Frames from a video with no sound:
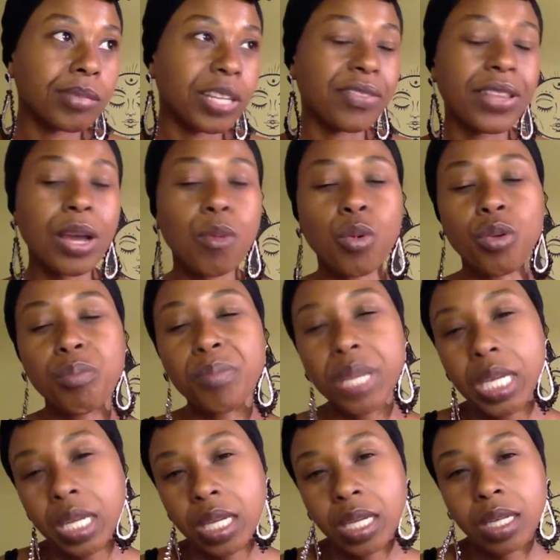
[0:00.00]
If that were
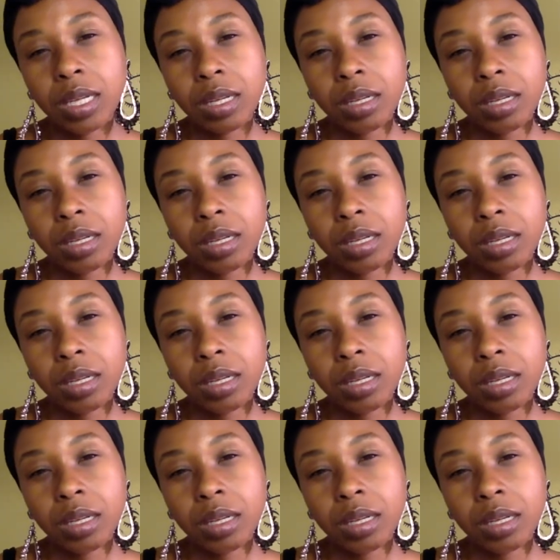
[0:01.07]
me,